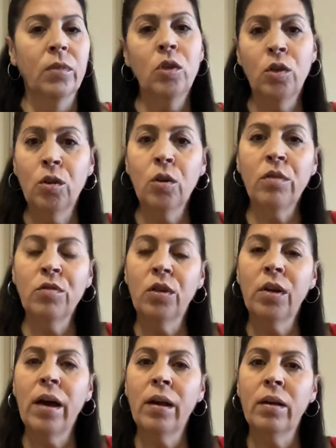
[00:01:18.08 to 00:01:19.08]
You know, if you're
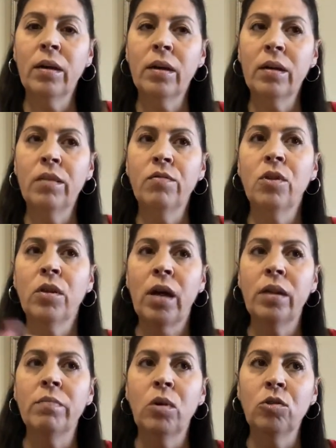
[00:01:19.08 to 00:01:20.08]

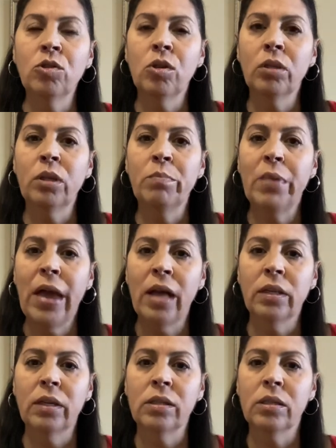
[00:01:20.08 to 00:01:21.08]
not emotionally
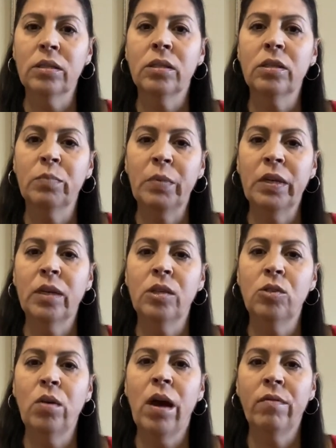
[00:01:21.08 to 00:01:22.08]
balanced, it's
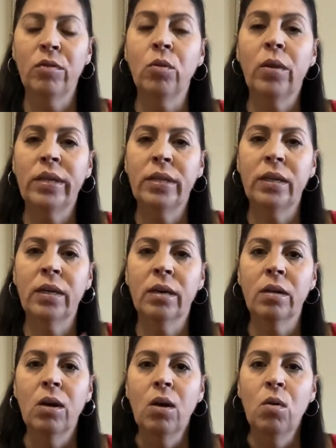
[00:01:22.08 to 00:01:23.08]
because you have no
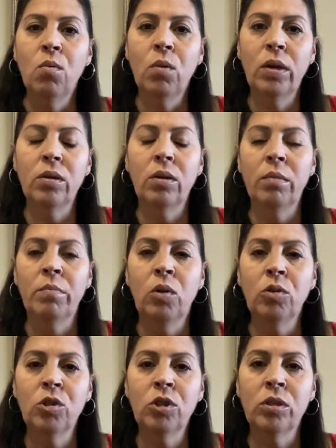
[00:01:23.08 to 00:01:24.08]
idea what your
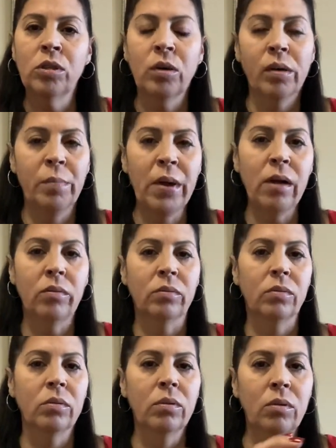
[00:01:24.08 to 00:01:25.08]
emotions are
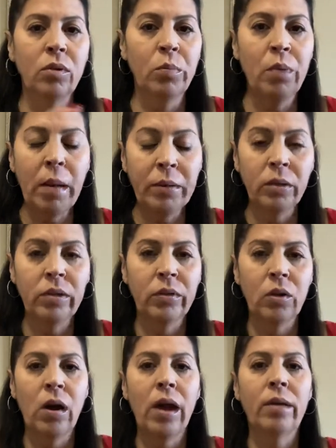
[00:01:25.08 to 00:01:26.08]
about. You probably don't
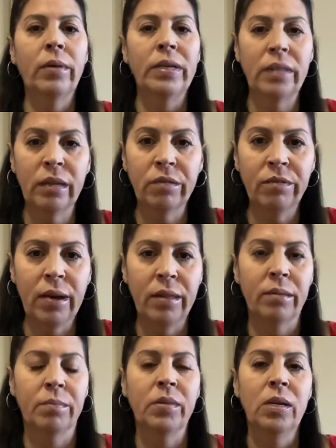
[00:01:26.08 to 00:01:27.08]
even know how to identify
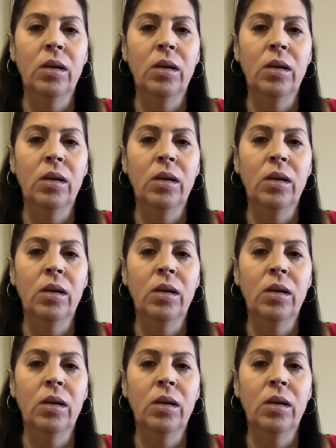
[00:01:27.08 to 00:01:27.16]
them.